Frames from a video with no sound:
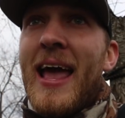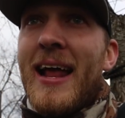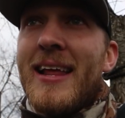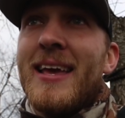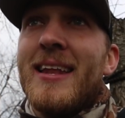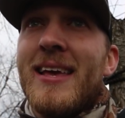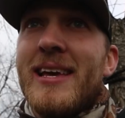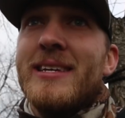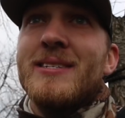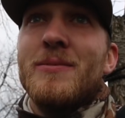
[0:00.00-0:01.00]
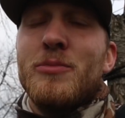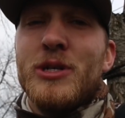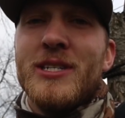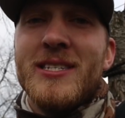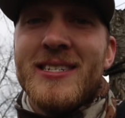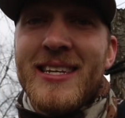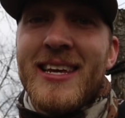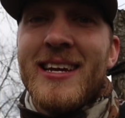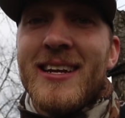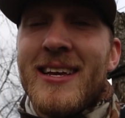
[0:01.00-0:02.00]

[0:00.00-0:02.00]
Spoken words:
and it is pristine.